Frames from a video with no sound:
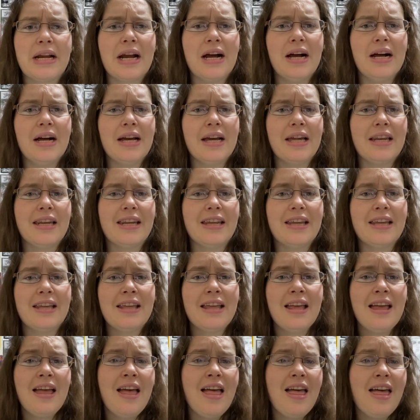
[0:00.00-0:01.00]
on.
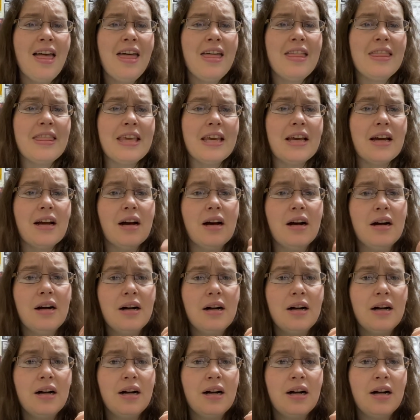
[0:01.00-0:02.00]
The
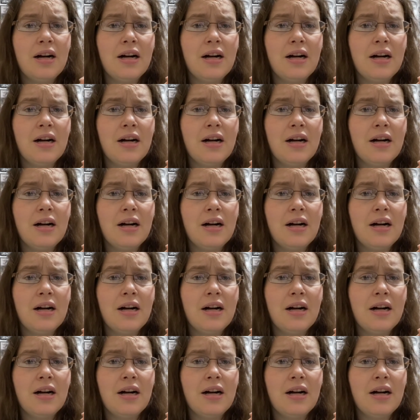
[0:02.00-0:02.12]
oh.